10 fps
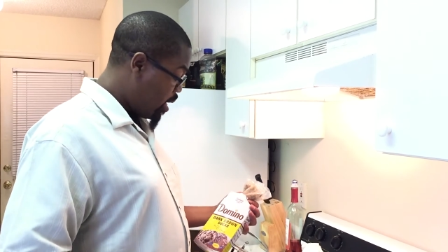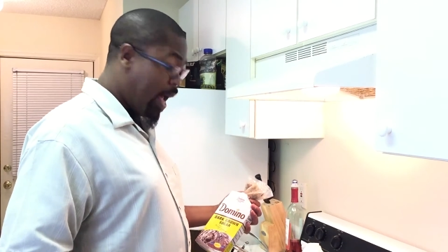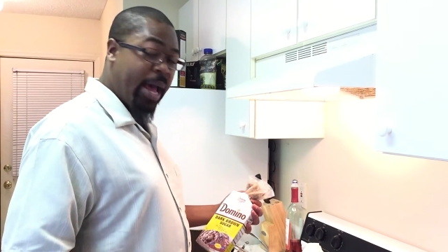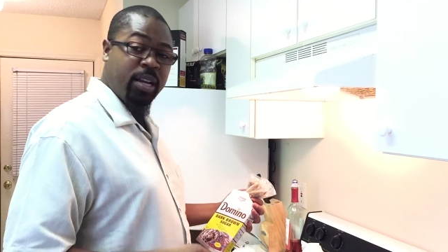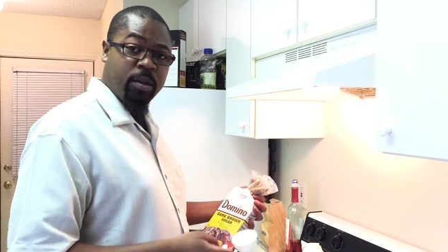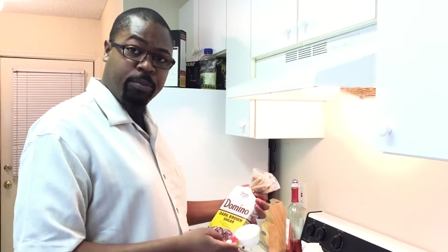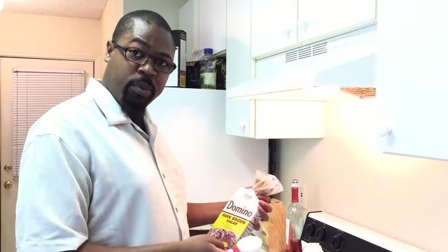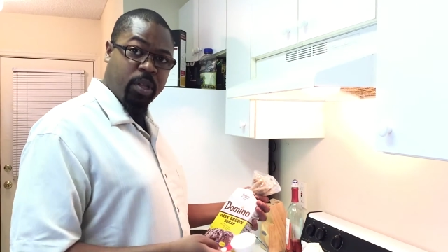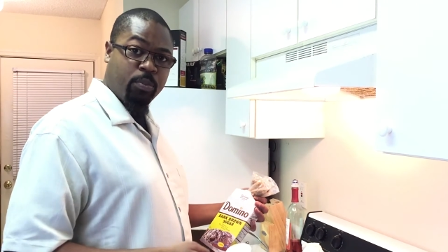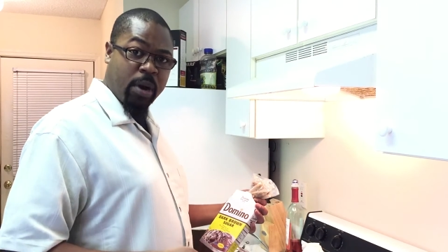to add
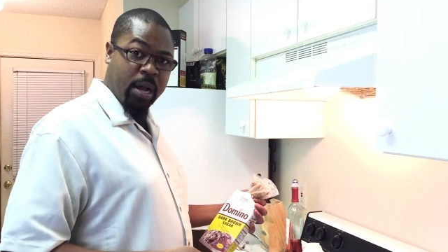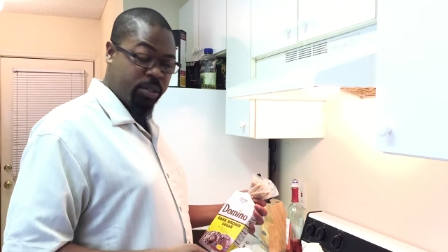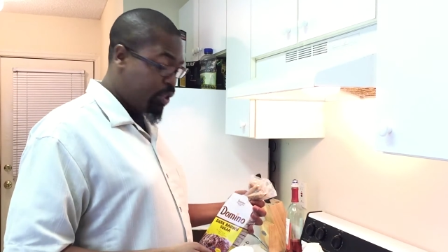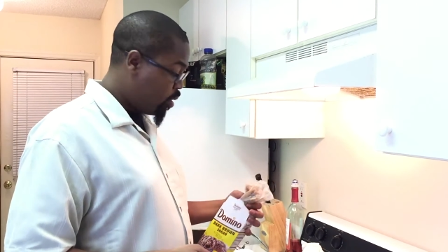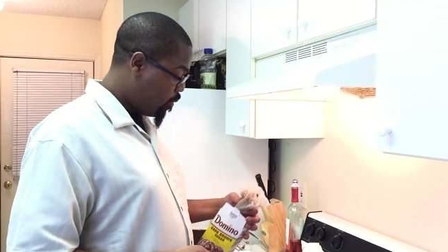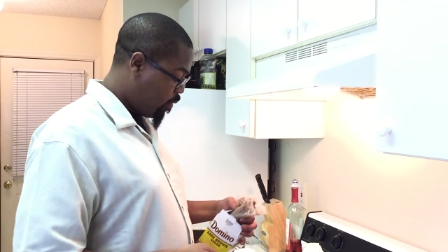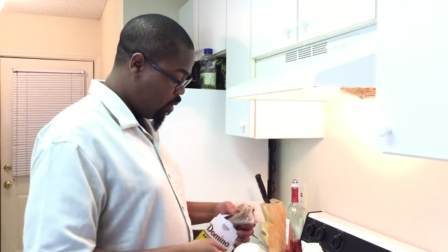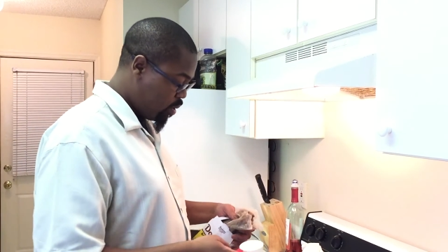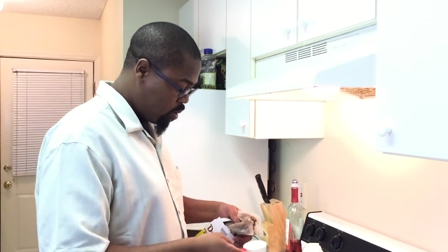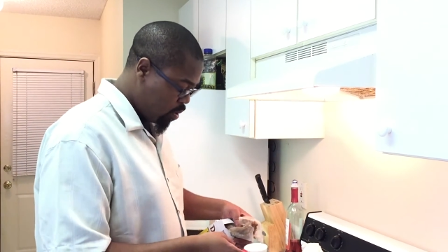the brown sugar
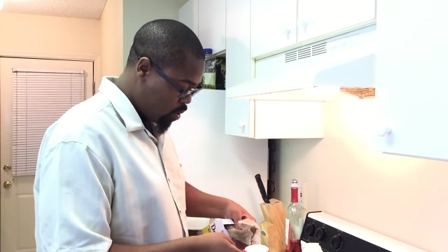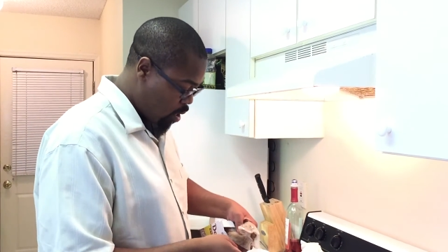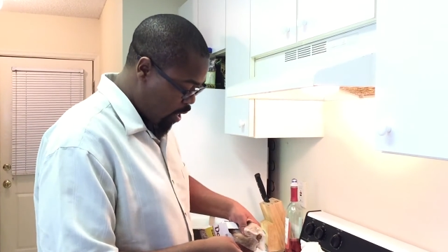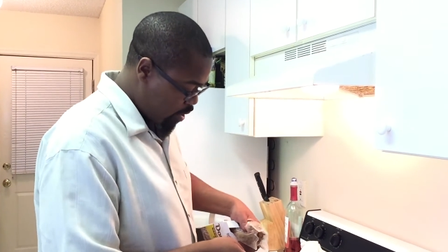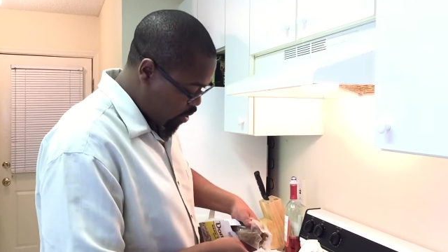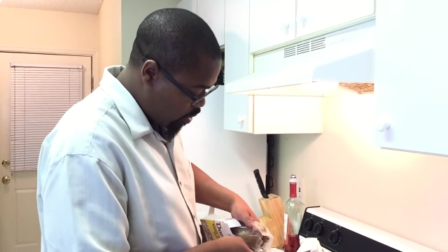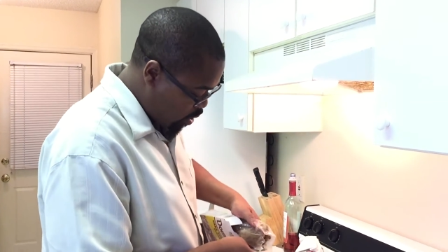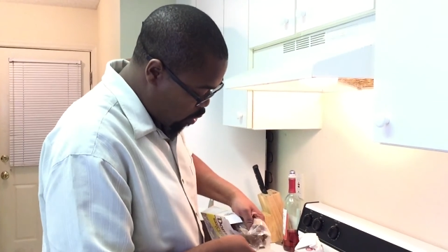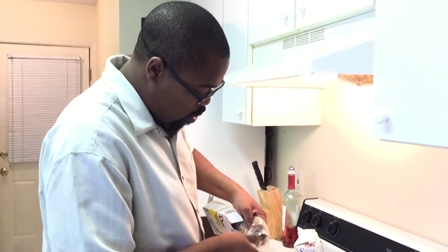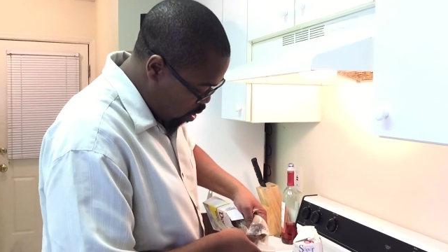first. All right, so we
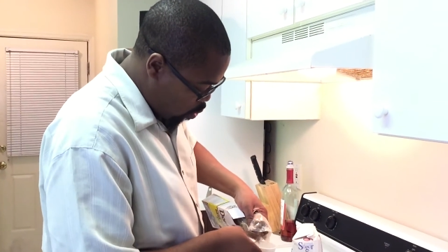do